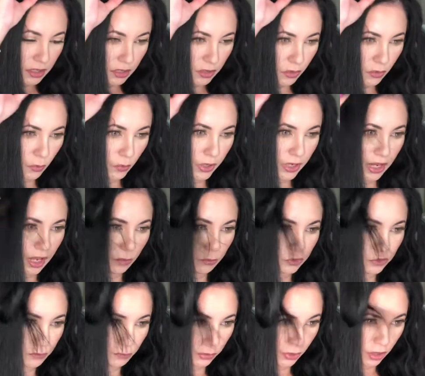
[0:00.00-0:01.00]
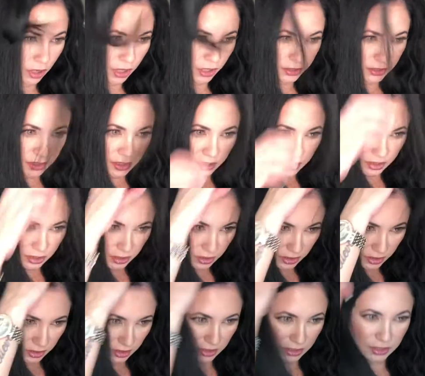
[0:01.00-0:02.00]
When I was blonde,
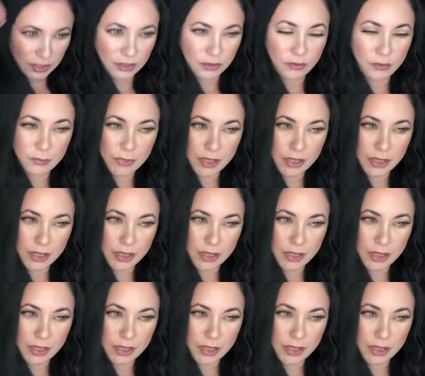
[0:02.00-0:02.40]
when my